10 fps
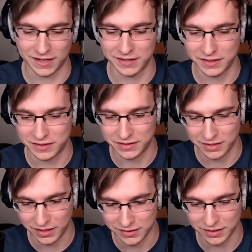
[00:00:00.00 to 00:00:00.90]
And this
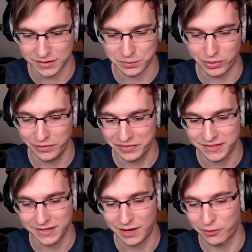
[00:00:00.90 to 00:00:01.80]
does, it's a
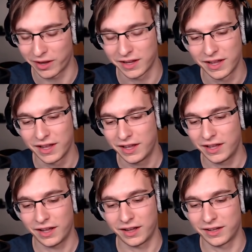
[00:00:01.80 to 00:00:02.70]
perfect segue.
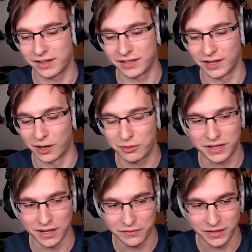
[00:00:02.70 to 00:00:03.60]
You know,
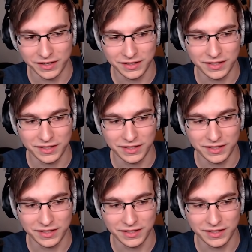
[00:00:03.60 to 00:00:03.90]
given